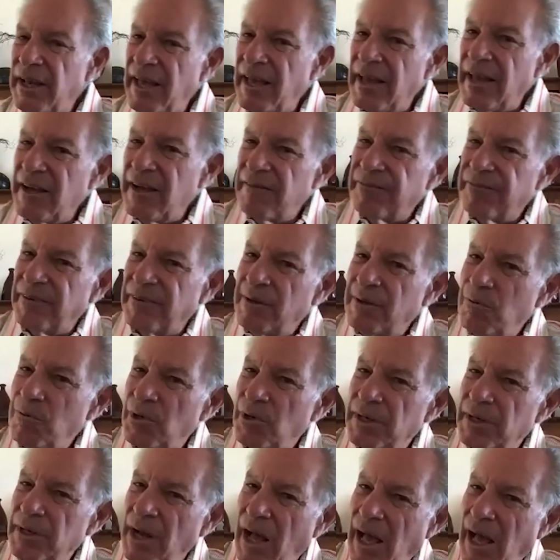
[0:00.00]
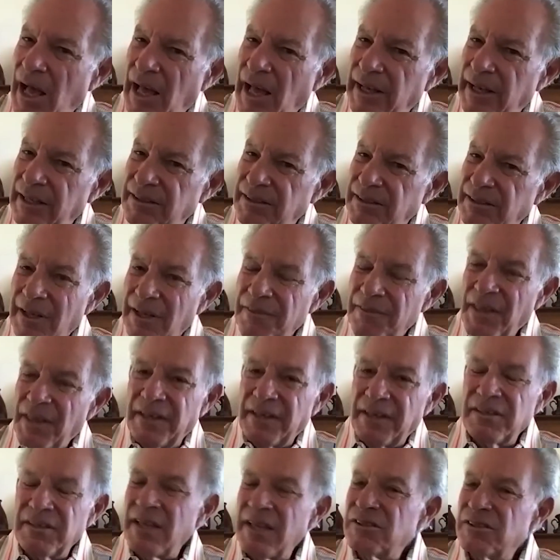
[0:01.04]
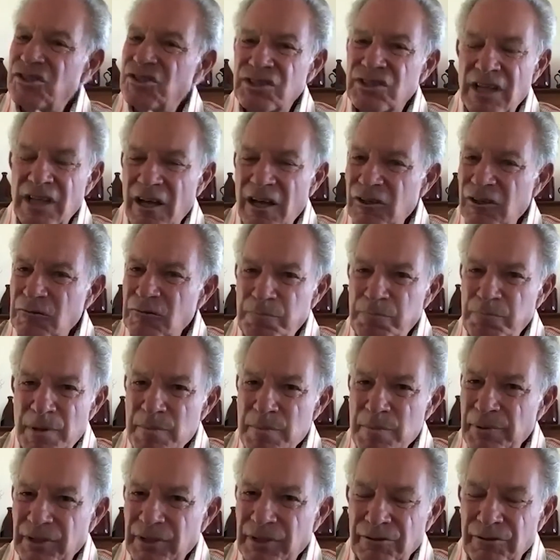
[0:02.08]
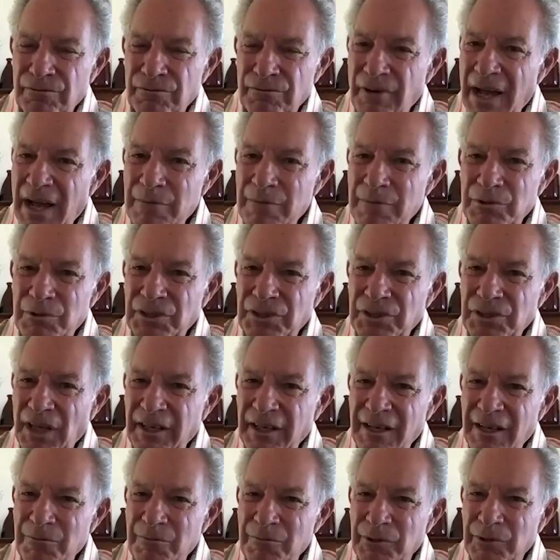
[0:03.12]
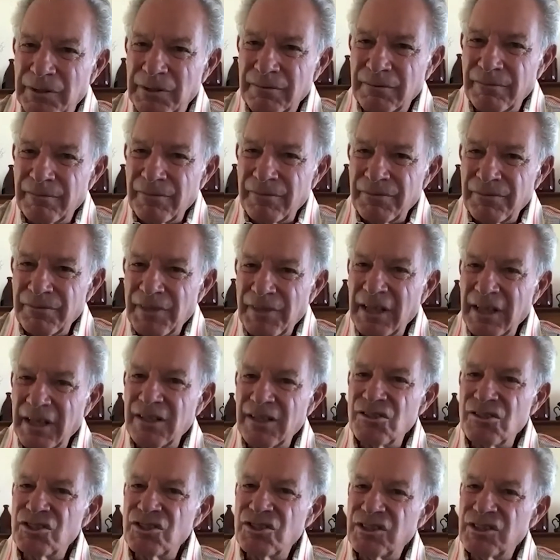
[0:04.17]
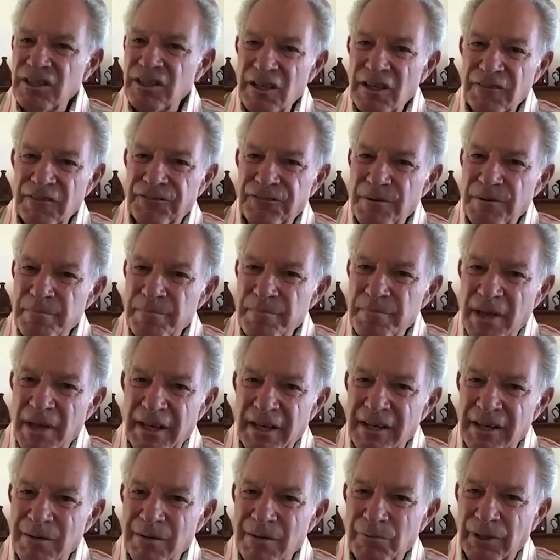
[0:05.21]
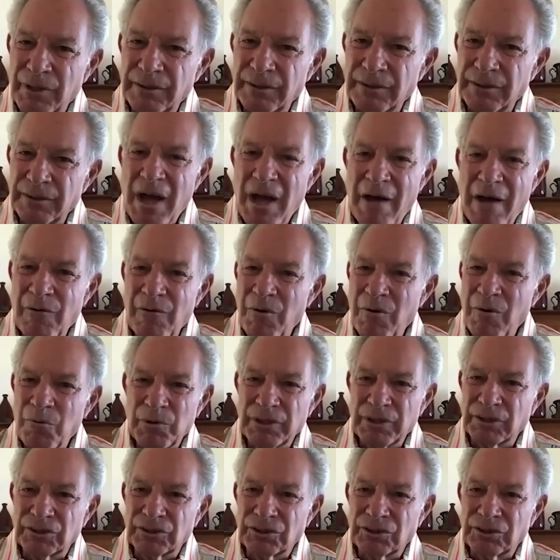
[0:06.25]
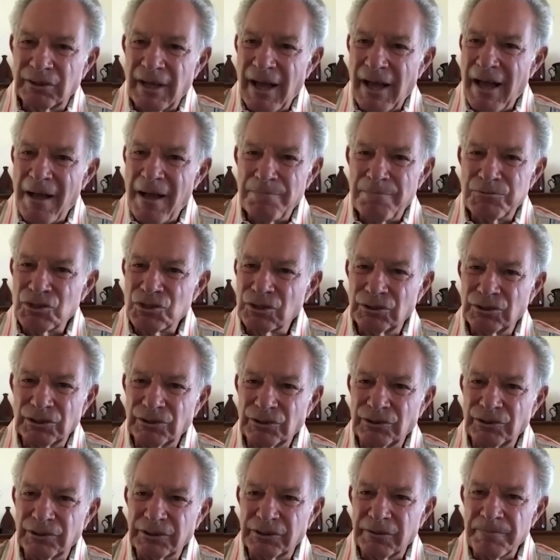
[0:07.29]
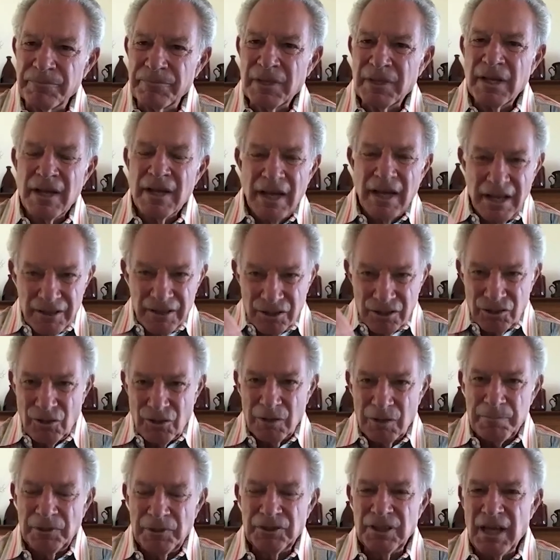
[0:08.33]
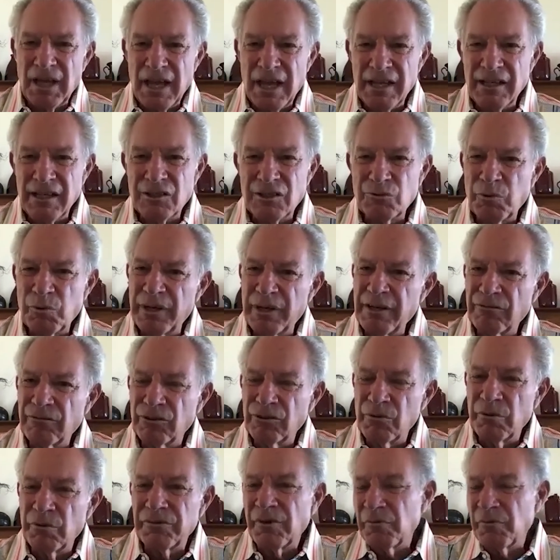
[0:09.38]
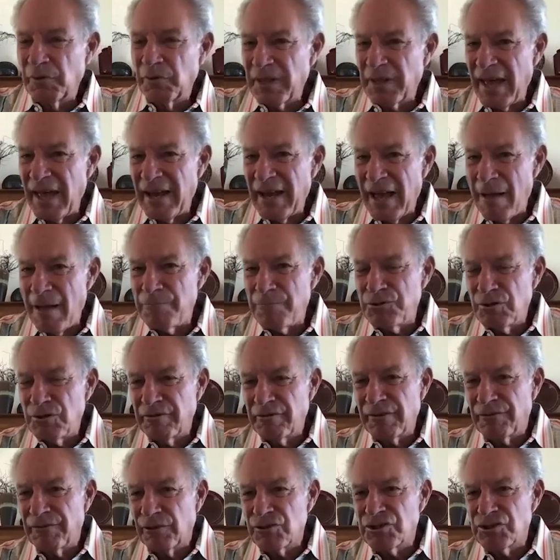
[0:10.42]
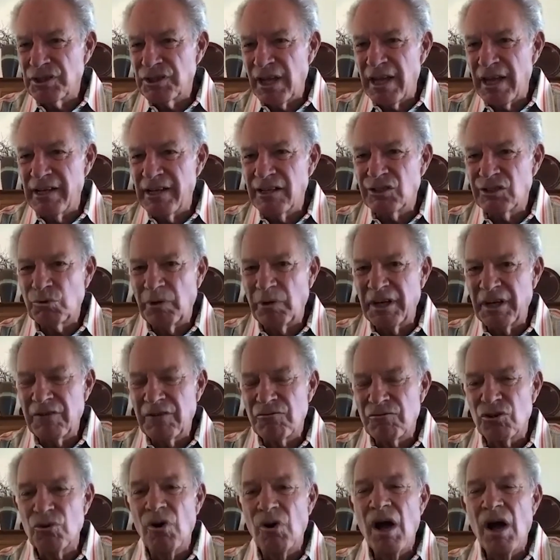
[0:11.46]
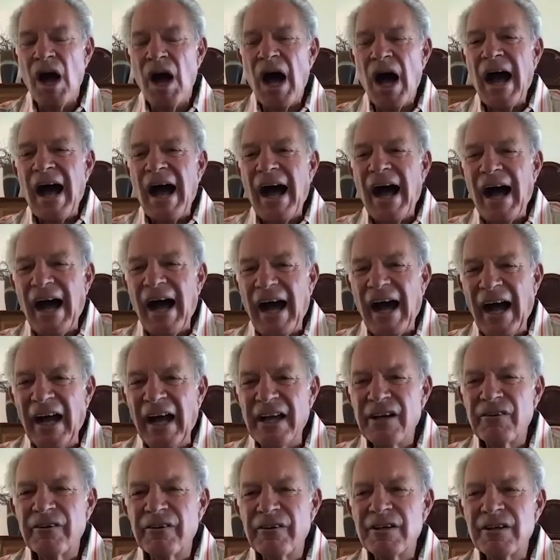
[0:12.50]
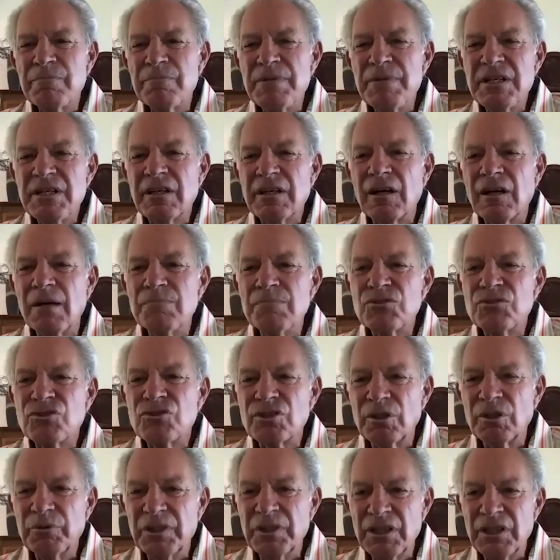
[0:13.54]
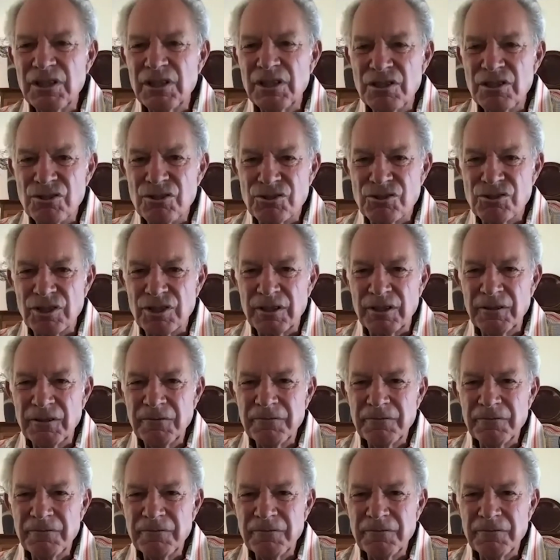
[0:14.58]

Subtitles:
on it together, then the salespeople can ride with anyone. They can see it from anyone. There's no question. They know how it works. Absolutely. And you talk about the 80-20 rule. When that happens, you reverse the 80-20 rule. Hiring becomes so easy.